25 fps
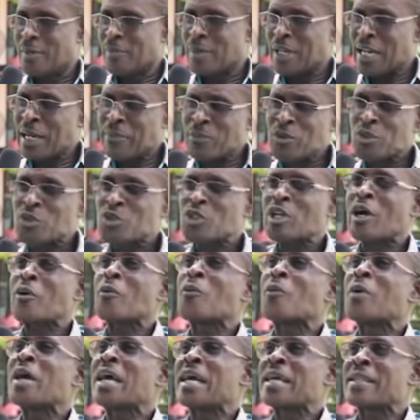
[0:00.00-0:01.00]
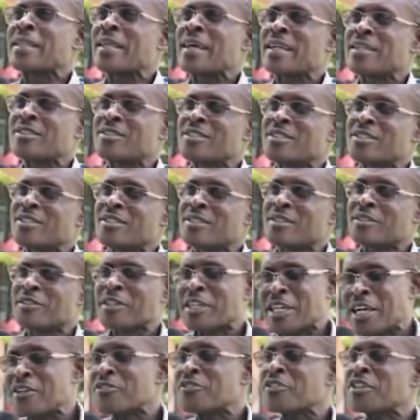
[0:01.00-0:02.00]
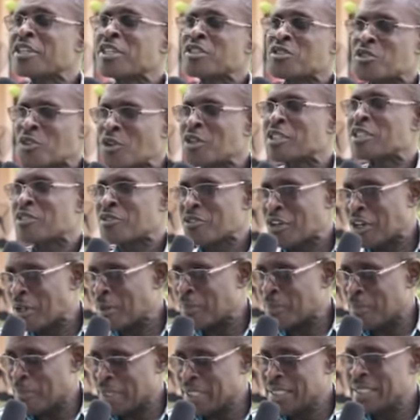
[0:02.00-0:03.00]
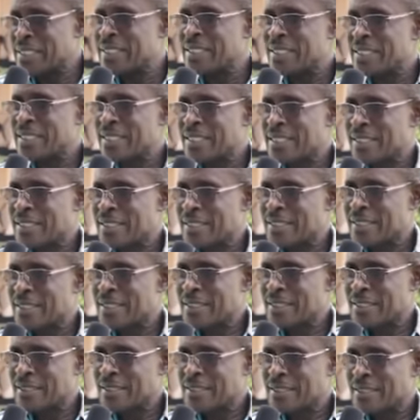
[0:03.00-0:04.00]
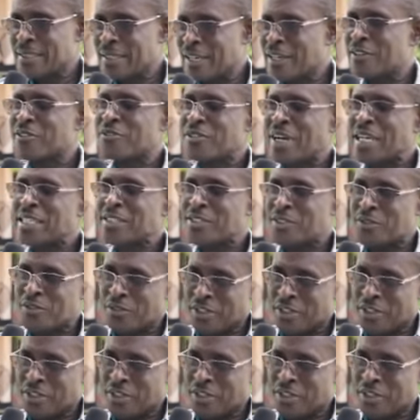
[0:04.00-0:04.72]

But I'm also aware that recovery is not development and vice